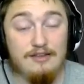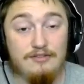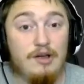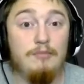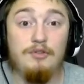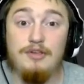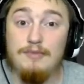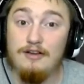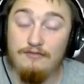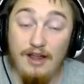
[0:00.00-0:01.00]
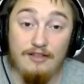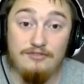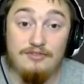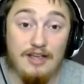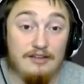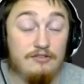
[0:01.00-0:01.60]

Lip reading: you double the amount of fans you get,